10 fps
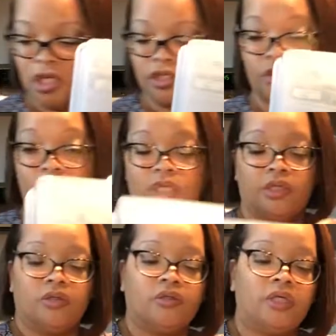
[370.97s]
So
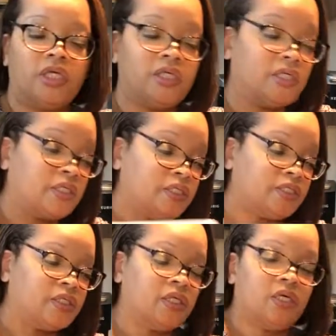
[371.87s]
here
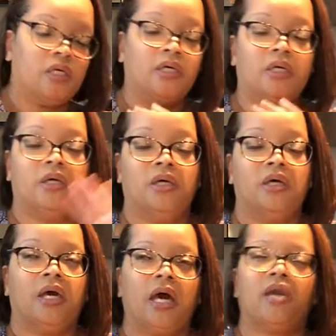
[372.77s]
is, I